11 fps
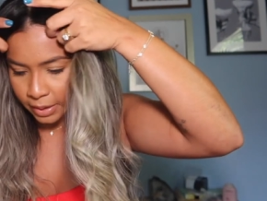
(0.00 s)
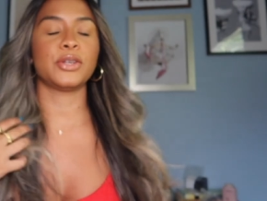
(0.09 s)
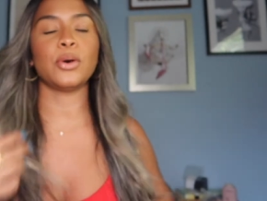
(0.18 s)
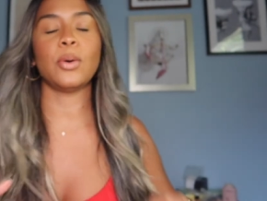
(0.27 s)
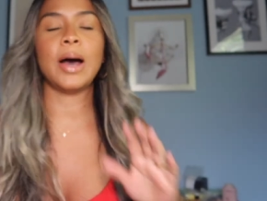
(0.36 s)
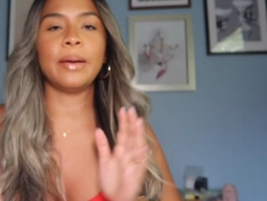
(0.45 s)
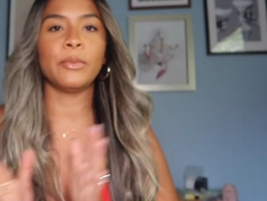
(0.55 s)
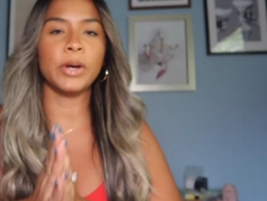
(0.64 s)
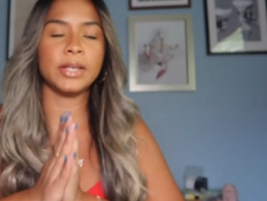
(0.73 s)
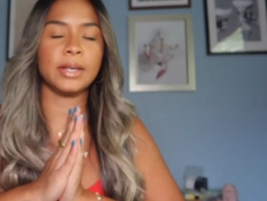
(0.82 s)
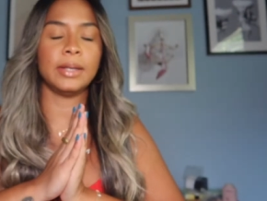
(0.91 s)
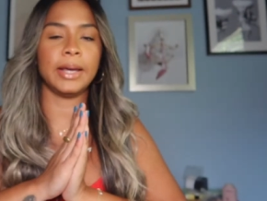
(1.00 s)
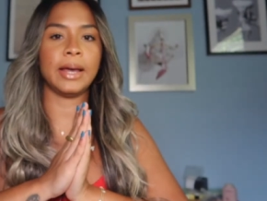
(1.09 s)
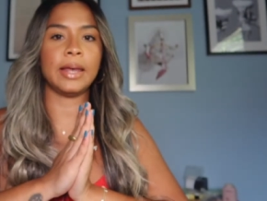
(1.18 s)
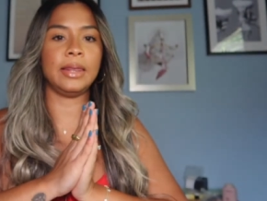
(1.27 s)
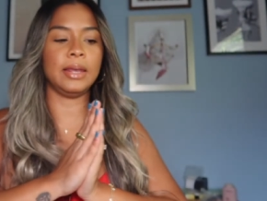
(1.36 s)
So I'm going to
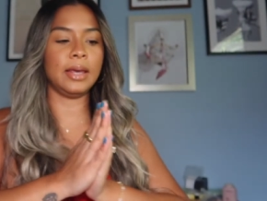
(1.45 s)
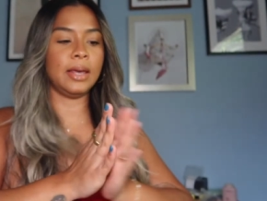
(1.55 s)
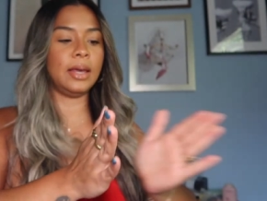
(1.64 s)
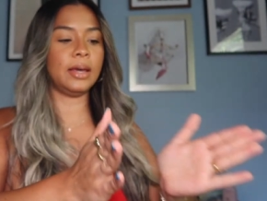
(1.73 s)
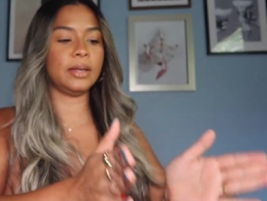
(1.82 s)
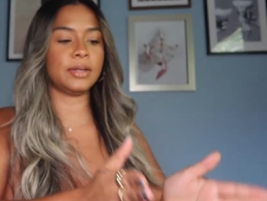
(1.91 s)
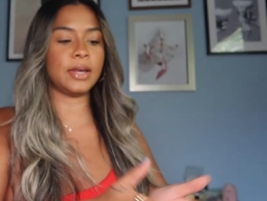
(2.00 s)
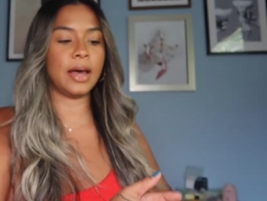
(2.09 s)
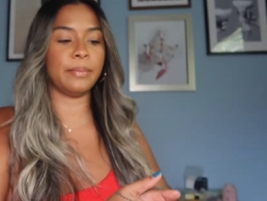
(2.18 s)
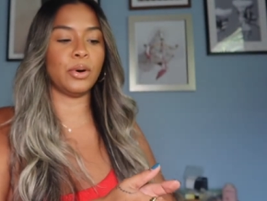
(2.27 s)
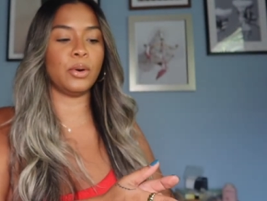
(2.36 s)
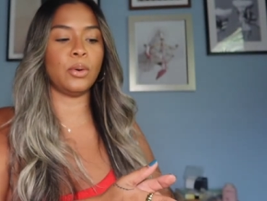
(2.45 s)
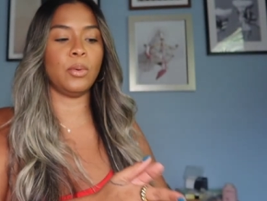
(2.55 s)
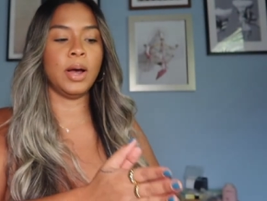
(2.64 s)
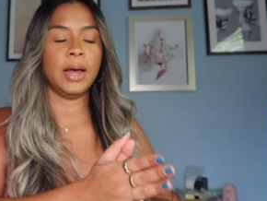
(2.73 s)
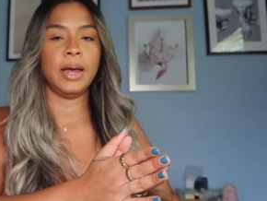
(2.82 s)
link the
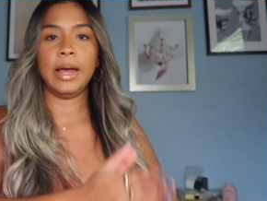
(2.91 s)
TYMO